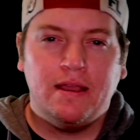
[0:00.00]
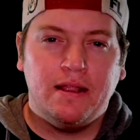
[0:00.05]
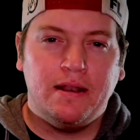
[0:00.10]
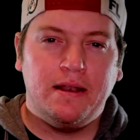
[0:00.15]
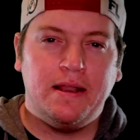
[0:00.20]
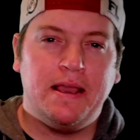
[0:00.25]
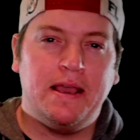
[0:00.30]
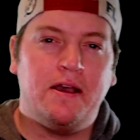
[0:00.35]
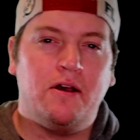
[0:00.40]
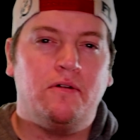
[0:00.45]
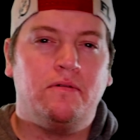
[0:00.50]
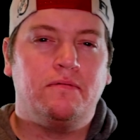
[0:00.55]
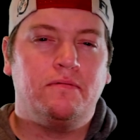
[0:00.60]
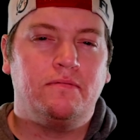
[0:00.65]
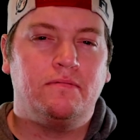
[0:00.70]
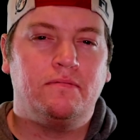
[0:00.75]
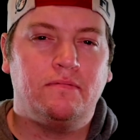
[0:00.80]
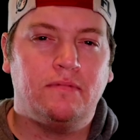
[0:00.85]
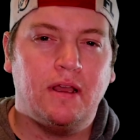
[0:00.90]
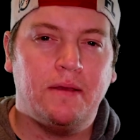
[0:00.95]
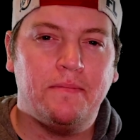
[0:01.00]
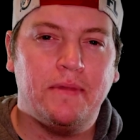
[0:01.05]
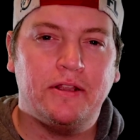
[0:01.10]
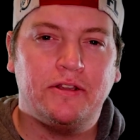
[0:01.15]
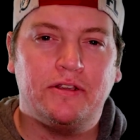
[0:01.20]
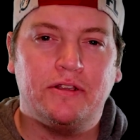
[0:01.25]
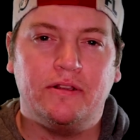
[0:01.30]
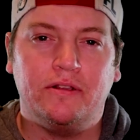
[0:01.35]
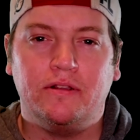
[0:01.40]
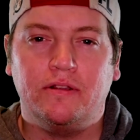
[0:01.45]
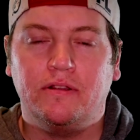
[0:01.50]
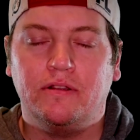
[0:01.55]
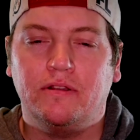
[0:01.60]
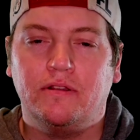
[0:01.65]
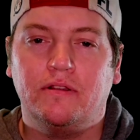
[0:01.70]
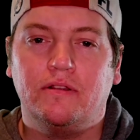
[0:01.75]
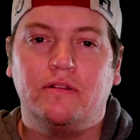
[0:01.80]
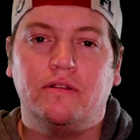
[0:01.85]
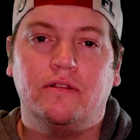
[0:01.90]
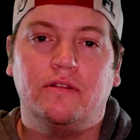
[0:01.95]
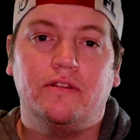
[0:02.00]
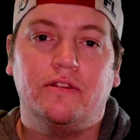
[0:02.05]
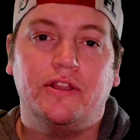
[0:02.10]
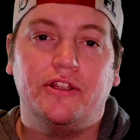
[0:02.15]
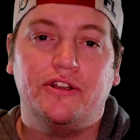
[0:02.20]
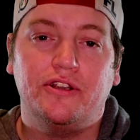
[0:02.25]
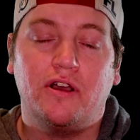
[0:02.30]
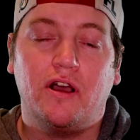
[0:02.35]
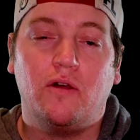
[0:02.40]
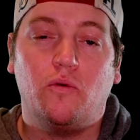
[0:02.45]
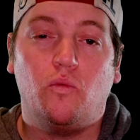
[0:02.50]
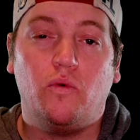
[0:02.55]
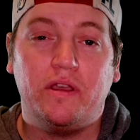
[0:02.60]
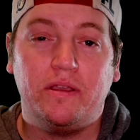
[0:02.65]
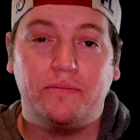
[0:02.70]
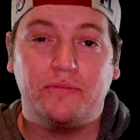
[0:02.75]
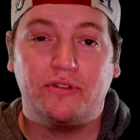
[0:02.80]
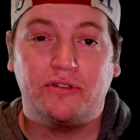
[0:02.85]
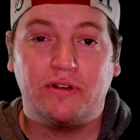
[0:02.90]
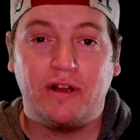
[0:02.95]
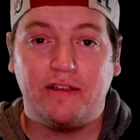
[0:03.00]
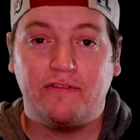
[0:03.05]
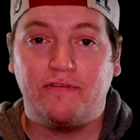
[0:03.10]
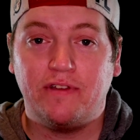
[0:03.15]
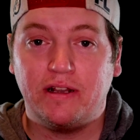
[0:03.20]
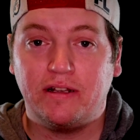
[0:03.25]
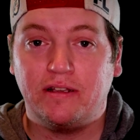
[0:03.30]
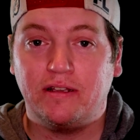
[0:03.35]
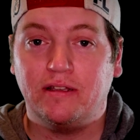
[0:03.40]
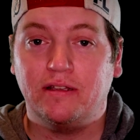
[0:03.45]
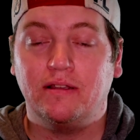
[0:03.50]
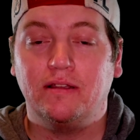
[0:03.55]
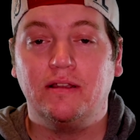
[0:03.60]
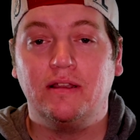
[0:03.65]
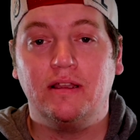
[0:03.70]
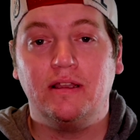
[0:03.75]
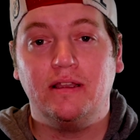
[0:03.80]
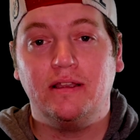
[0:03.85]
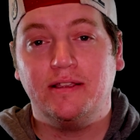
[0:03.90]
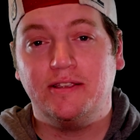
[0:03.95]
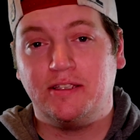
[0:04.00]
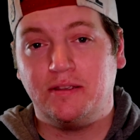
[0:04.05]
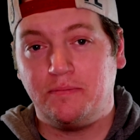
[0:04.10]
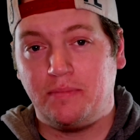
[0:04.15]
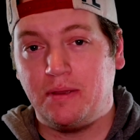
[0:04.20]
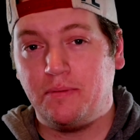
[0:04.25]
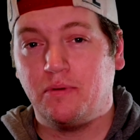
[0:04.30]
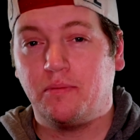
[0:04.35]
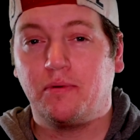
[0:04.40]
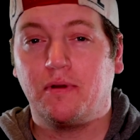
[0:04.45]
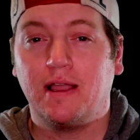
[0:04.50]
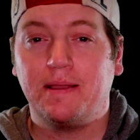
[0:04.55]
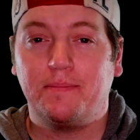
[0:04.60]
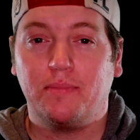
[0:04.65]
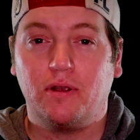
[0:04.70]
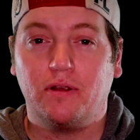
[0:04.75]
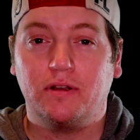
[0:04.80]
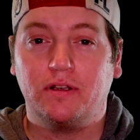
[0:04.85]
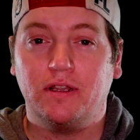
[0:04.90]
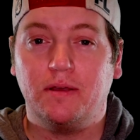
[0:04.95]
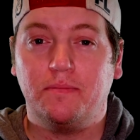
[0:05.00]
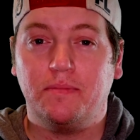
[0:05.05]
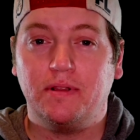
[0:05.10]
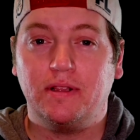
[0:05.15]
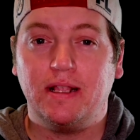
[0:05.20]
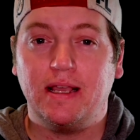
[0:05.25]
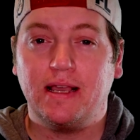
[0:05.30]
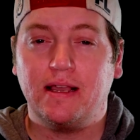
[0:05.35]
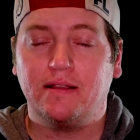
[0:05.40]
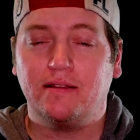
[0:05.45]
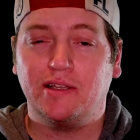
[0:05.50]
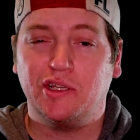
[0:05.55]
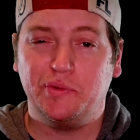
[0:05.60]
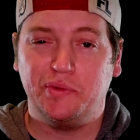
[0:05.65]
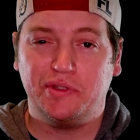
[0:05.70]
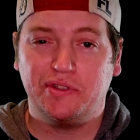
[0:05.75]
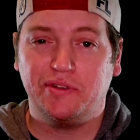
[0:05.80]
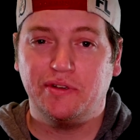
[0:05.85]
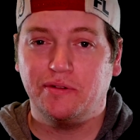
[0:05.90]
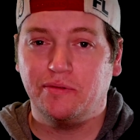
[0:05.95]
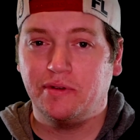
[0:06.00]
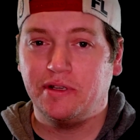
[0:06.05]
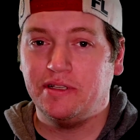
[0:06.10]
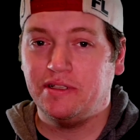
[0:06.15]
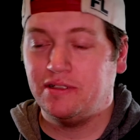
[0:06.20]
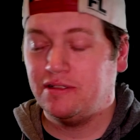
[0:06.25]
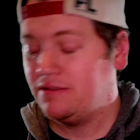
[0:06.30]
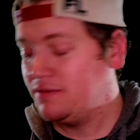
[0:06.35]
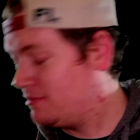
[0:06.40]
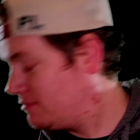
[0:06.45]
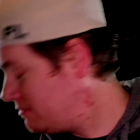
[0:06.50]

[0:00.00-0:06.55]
Now, I mentioned the John Williams trifecta. Some people probably perked up at that, and with good reason.